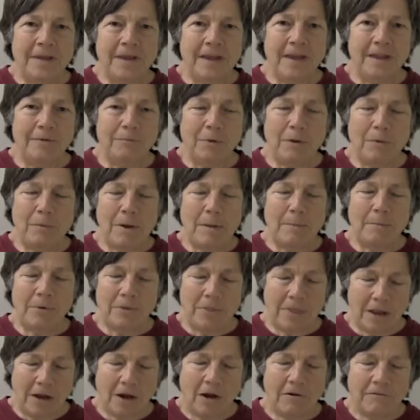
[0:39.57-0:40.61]
And remember
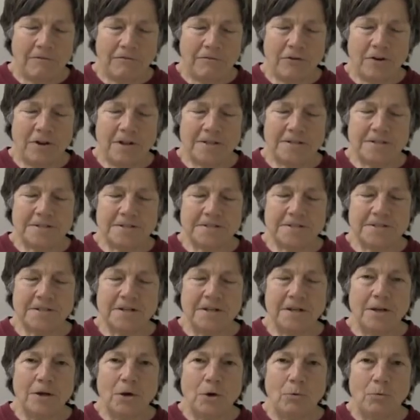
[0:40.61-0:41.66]
that our friends,
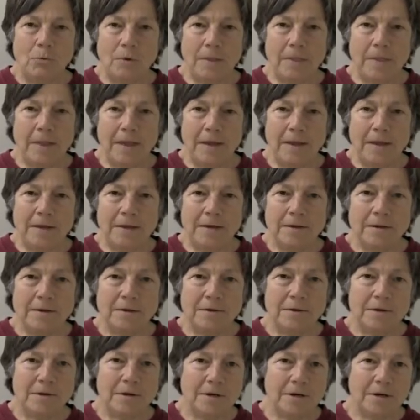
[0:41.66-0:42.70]
when they
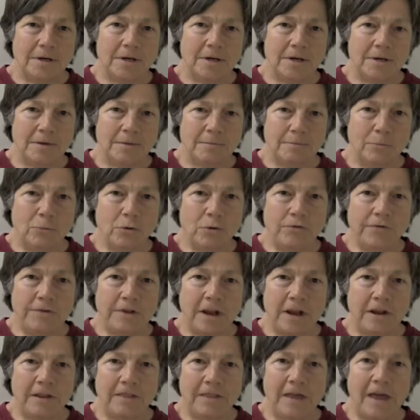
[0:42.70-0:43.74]
uh, moved
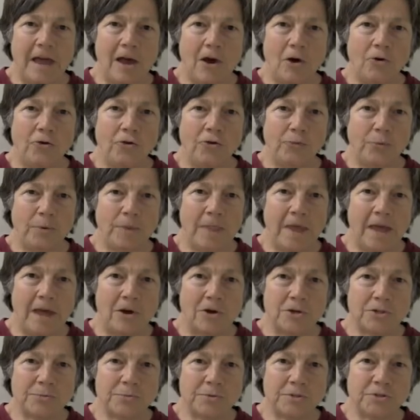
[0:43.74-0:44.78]
out of the house when the
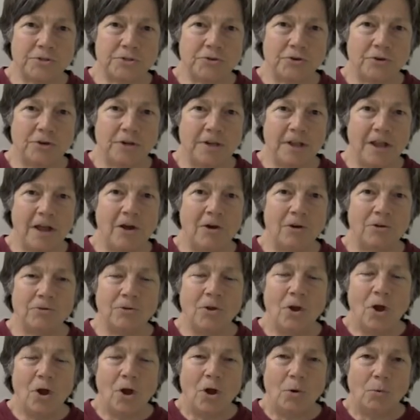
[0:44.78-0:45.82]
house was torn
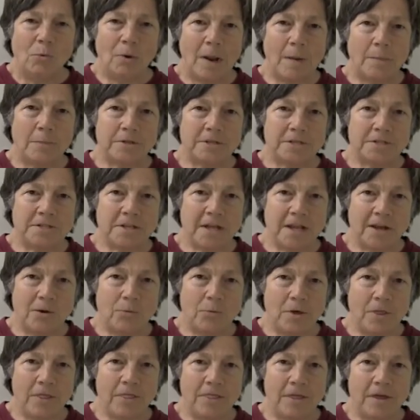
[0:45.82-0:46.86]
down were able to take
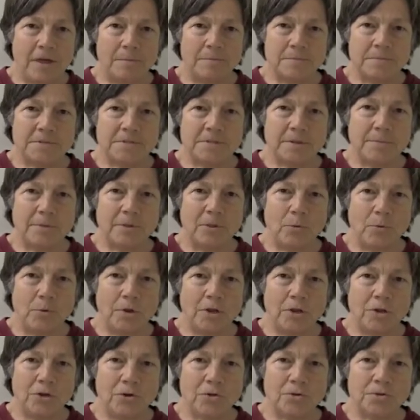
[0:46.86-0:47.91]
with them some of the
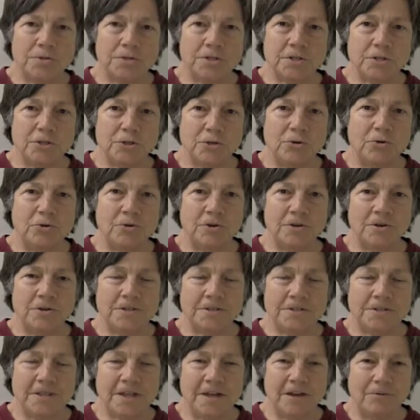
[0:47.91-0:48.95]
windows and
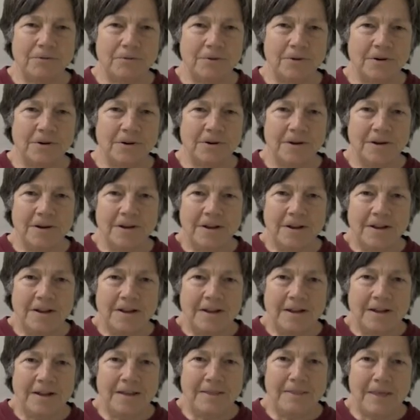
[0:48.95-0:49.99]
doors that were
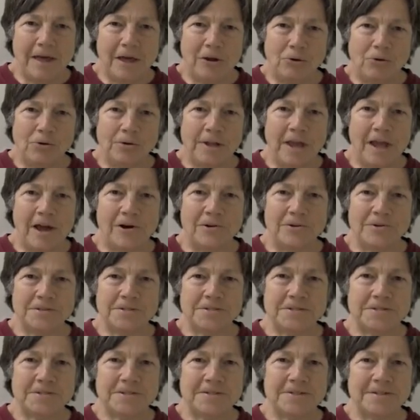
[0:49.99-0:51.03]
in that old
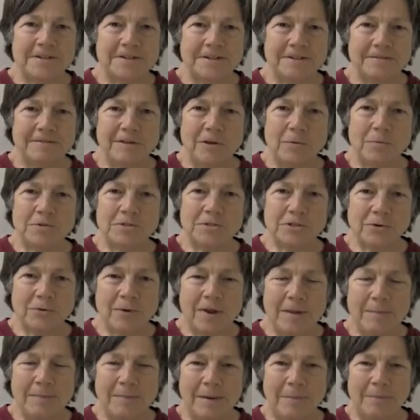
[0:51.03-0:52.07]
house. it was a
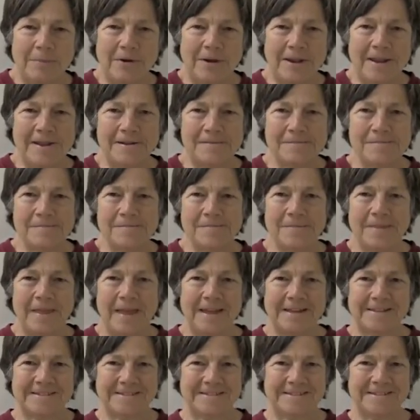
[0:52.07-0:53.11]
great memory.
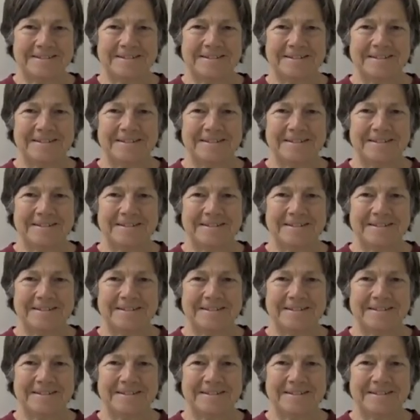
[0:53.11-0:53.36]
Thanks.